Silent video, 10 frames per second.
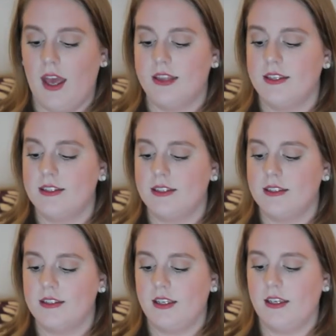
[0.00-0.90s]
And this
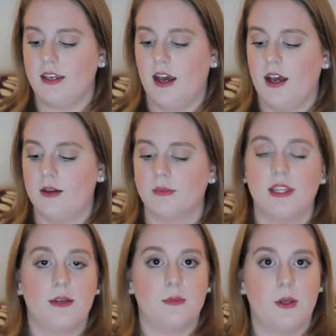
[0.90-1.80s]
is the
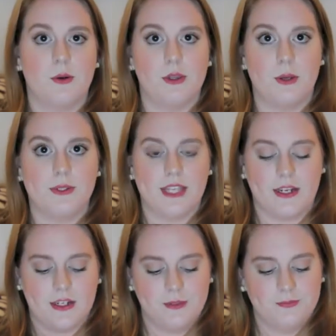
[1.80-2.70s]
Glamglow
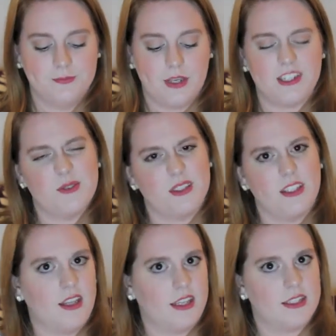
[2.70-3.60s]
Glowsetter. I do
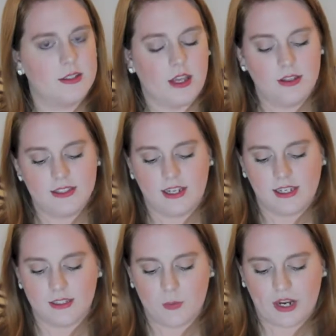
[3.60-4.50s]
really like this
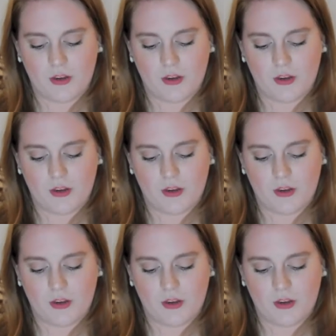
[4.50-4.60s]
setting spray,